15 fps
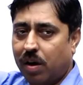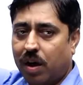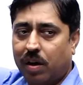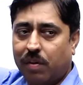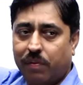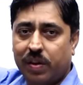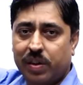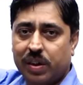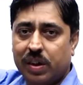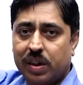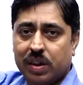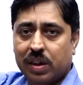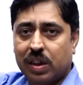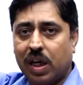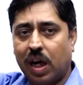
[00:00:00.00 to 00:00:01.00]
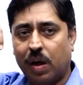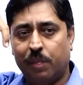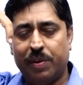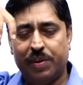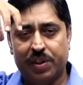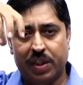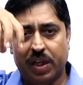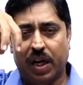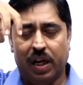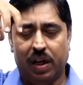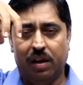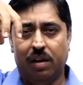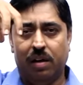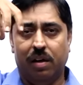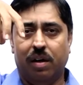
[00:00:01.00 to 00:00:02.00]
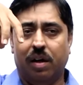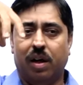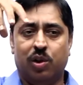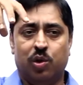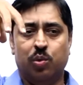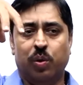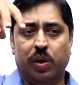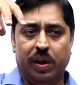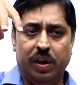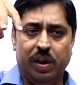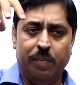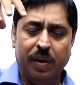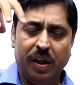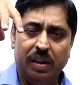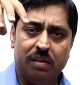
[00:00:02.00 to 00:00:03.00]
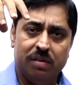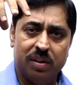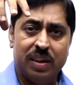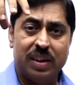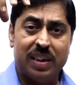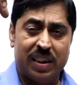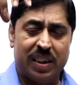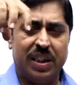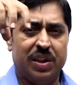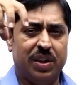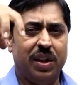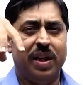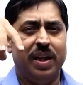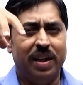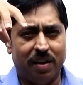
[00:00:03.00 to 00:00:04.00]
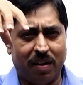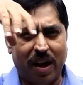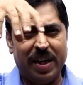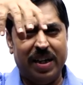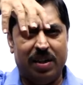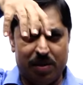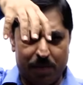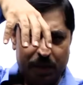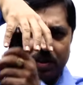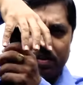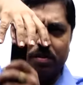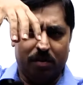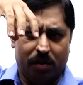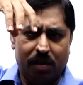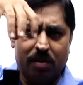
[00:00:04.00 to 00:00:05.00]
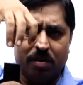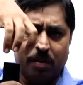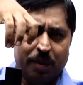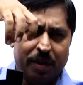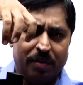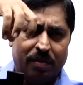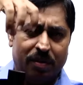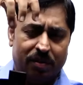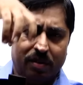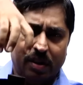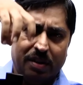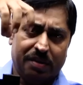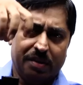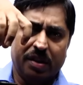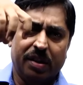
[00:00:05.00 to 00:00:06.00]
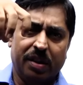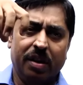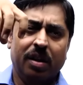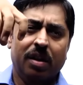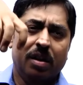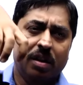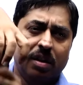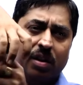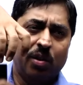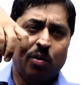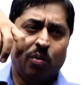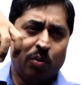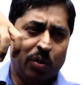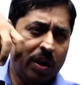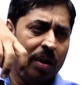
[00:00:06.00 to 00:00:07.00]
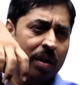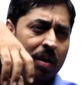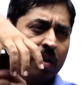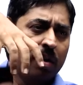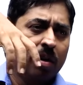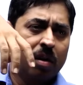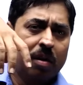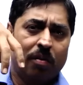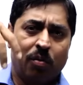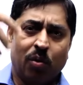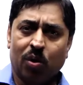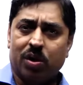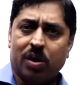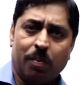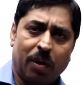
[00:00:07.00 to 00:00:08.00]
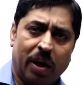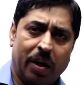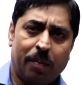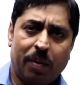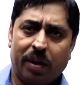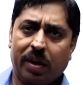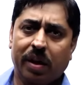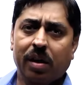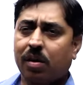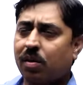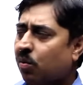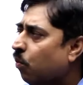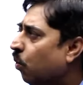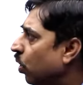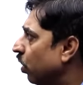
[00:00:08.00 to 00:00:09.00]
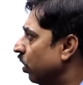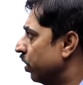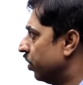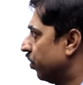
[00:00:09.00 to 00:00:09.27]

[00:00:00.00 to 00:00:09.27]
at which this garbage can actually remains stationary? It rides means it remains stationary due to the force applied by the water